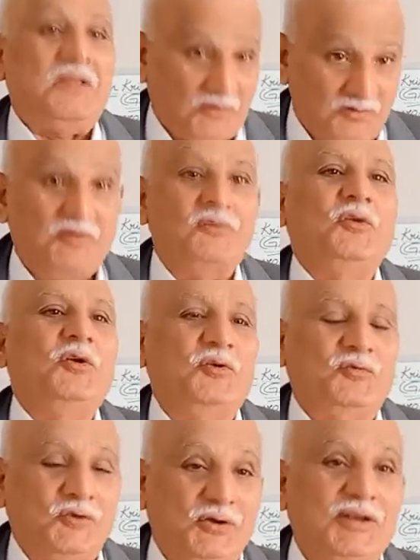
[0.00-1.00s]
even
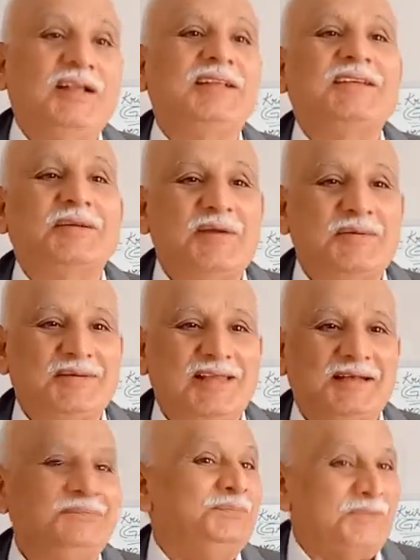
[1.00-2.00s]
floriculture may be
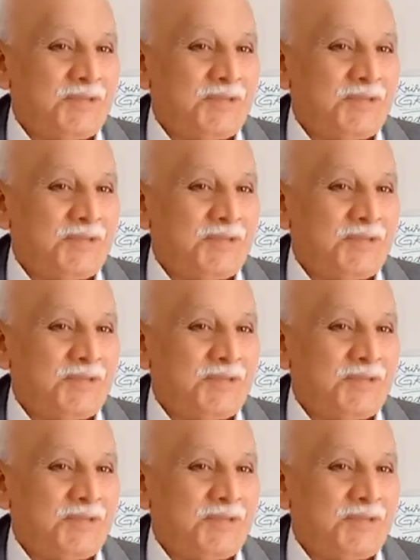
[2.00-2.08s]
there,